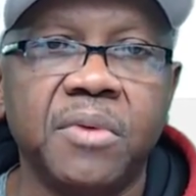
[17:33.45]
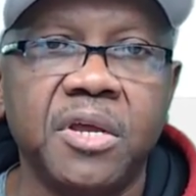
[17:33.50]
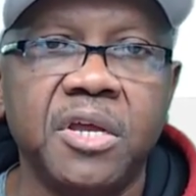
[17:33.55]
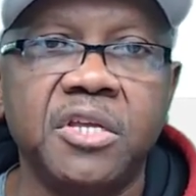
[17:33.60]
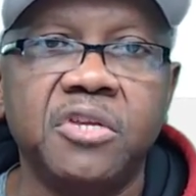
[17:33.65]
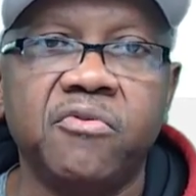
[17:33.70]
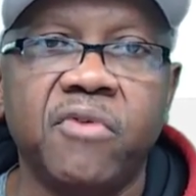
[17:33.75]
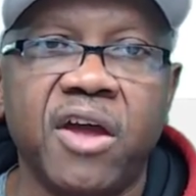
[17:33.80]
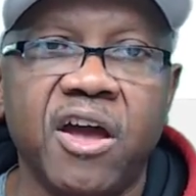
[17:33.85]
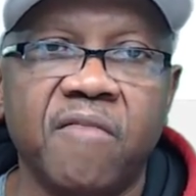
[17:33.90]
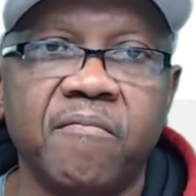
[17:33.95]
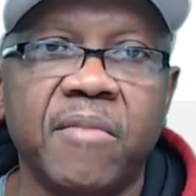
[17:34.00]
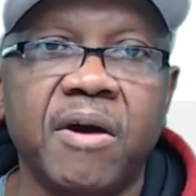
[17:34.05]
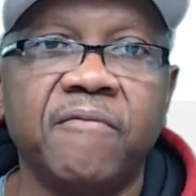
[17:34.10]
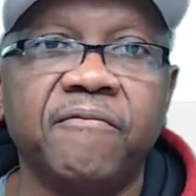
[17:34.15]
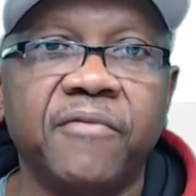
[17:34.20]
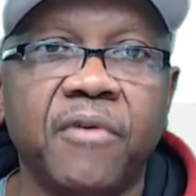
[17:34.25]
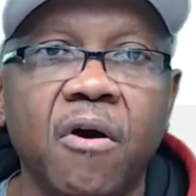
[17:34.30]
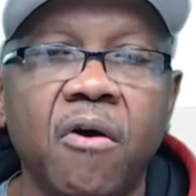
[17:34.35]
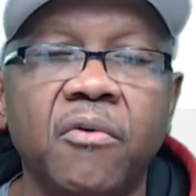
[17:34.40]
You have my
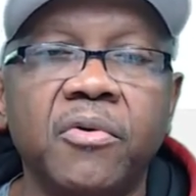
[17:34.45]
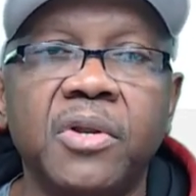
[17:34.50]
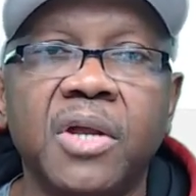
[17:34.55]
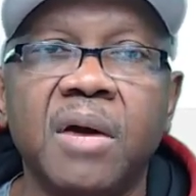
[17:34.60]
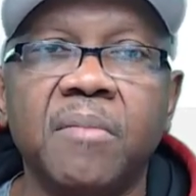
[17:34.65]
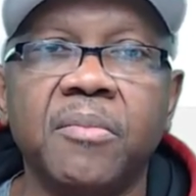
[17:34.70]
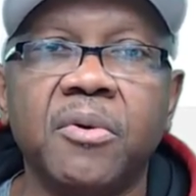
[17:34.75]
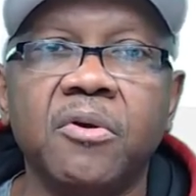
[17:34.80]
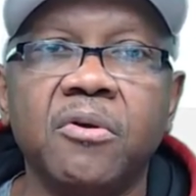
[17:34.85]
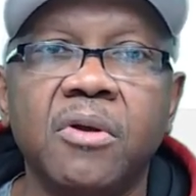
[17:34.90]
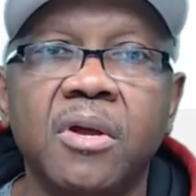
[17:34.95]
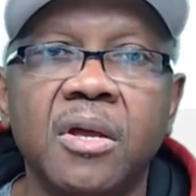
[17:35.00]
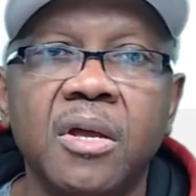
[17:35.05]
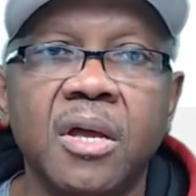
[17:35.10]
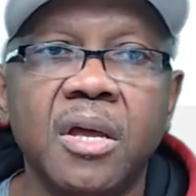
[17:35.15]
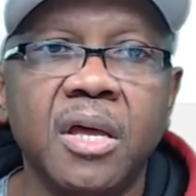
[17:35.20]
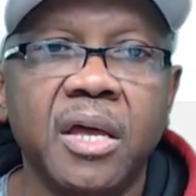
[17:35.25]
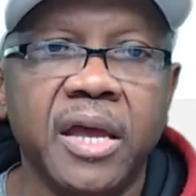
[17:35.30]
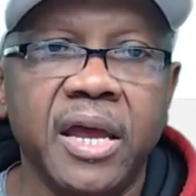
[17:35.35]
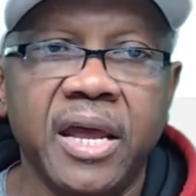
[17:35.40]
phone number,
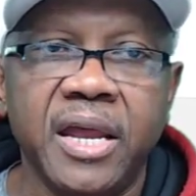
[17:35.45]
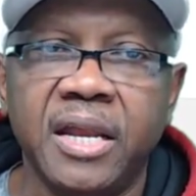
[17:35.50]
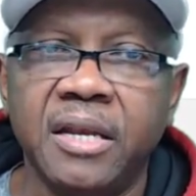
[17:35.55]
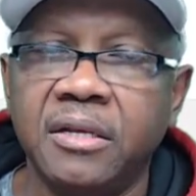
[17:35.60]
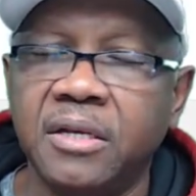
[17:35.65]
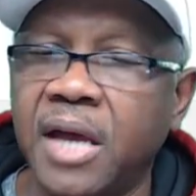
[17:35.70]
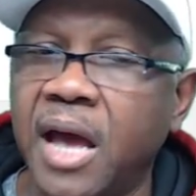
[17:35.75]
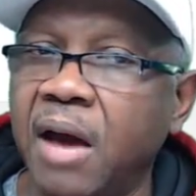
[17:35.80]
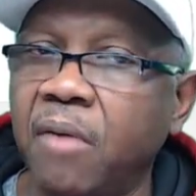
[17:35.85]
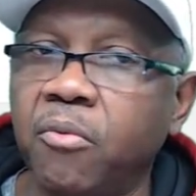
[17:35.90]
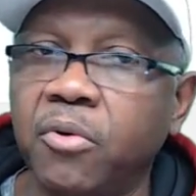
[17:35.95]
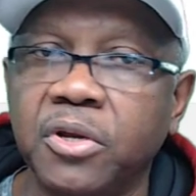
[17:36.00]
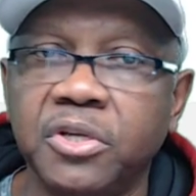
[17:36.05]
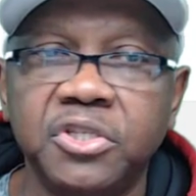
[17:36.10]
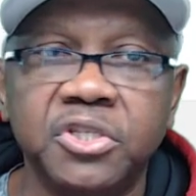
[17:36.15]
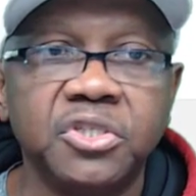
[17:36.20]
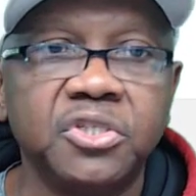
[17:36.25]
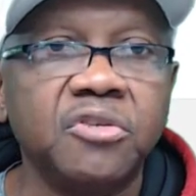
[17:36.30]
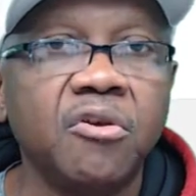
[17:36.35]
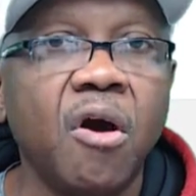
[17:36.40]
and I want to
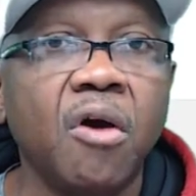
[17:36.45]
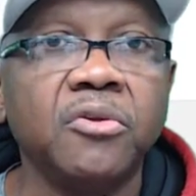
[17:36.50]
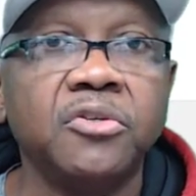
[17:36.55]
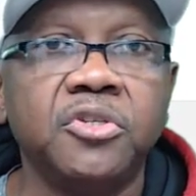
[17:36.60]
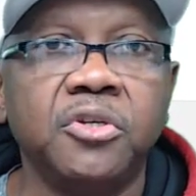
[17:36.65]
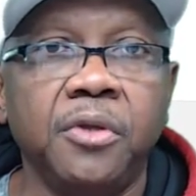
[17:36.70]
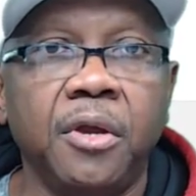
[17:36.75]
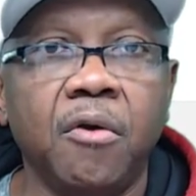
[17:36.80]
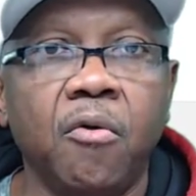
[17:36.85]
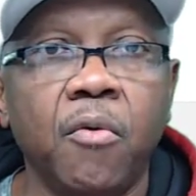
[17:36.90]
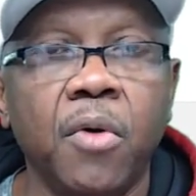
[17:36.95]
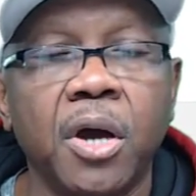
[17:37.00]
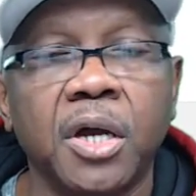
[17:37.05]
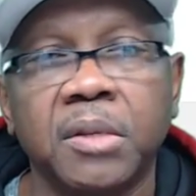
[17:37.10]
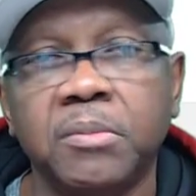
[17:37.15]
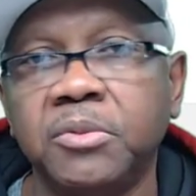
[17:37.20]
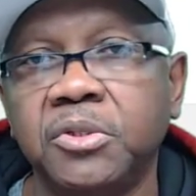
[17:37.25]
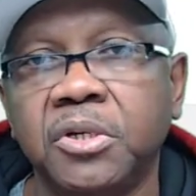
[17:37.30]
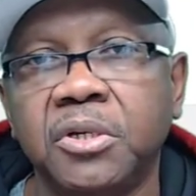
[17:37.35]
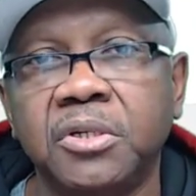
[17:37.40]
just talk to you. And welcome
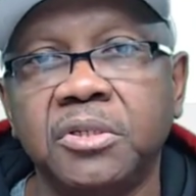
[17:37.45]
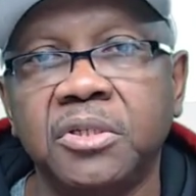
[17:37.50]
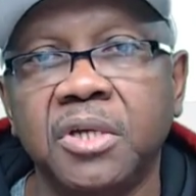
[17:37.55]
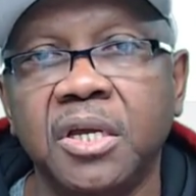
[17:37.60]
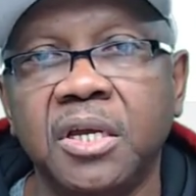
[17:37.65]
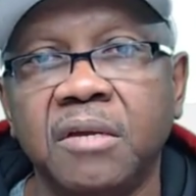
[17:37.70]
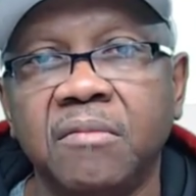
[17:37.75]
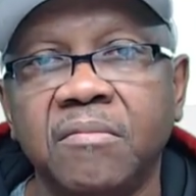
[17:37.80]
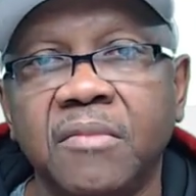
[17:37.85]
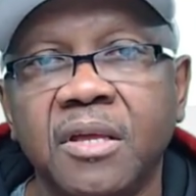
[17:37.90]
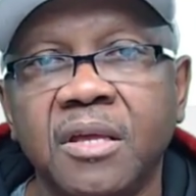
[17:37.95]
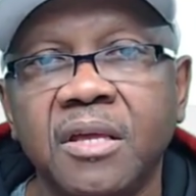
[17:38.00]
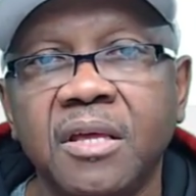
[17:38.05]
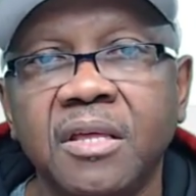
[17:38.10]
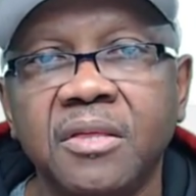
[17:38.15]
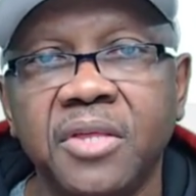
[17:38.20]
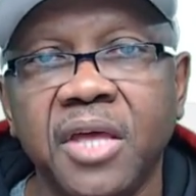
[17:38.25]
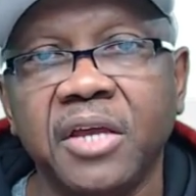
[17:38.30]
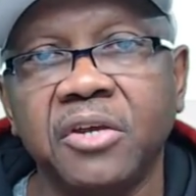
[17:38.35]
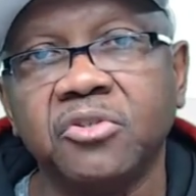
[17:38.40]
to the team.
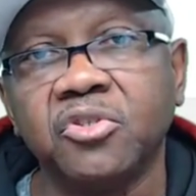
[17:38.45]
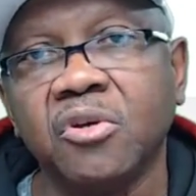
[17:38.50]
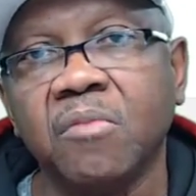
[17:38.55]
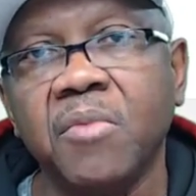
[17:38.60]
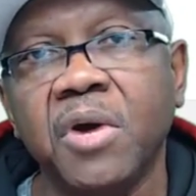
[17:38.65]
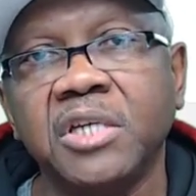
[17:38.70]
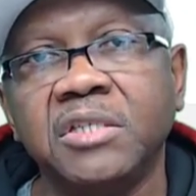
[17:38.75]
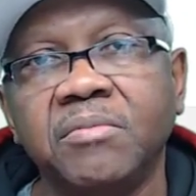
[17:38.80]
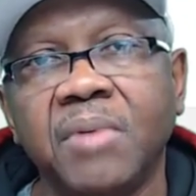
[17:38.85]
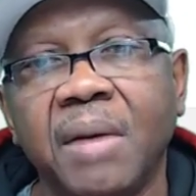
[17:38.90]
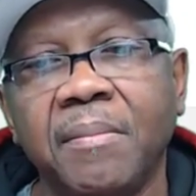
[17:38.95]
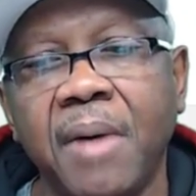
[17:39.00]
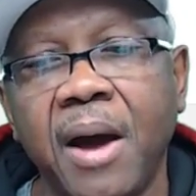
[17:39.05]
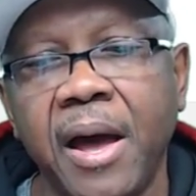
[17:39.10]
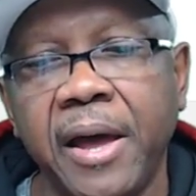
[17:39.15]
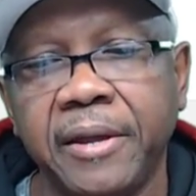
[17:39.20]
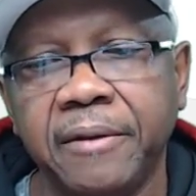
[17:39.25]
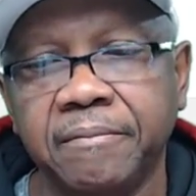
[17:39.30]
Thank you so much. Bye bye.